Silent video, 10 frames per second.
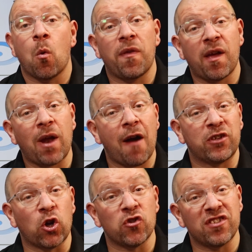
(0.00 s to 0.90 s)
without having
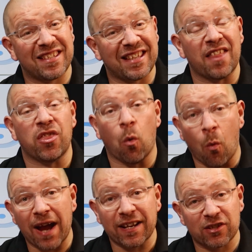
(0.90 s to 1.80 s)
to understand the
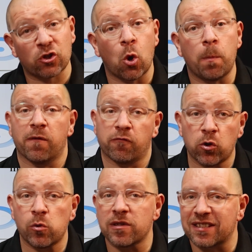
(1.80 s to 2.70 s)
wider scope of
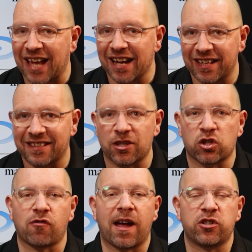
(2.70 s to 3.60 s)
rules, tactics and
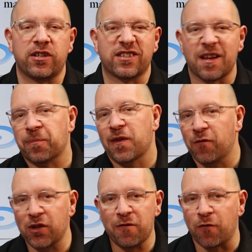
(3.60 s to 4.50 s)
strategies
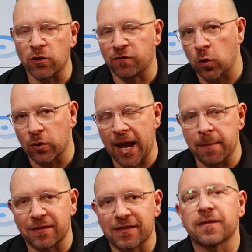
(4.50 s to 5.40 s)
for their first few
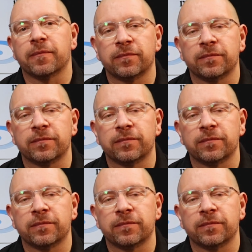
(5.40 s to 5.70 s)
games.